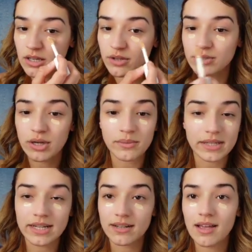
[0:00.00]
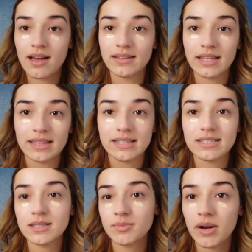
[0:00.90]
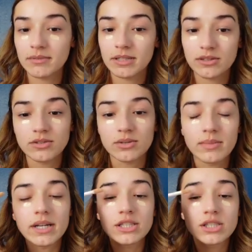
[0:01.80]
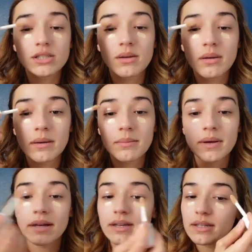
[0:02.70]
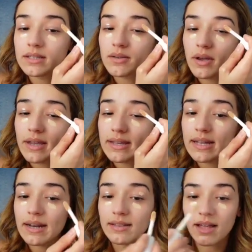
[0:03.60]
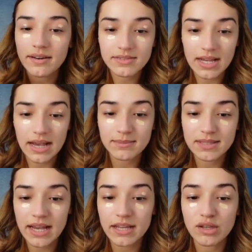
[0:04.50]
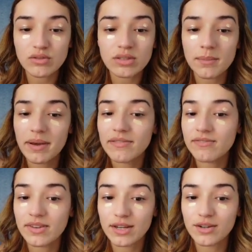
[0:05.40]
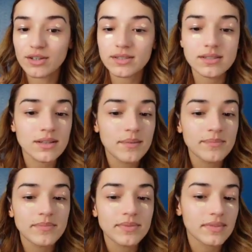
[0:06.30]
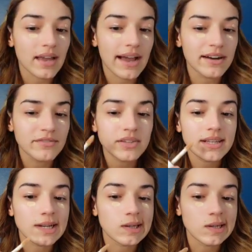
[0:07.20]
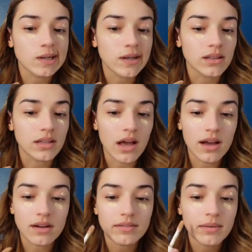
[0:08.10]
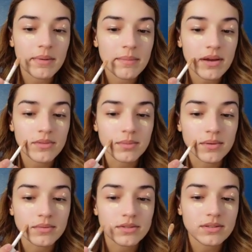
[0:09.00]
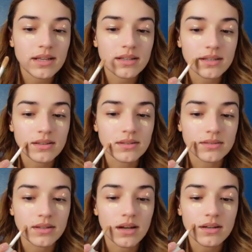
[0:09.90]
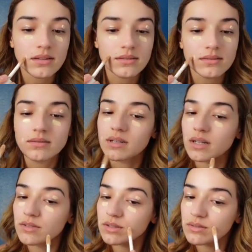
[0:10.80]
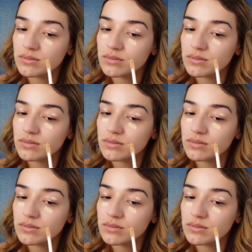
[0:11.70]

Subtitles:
You don't need a lot. Like this is probably a little too much, but it's okay. And a lot of times I use my fingers. I don't feel like I need a lot around my mouth, but we'll just add like a little dot, whatever.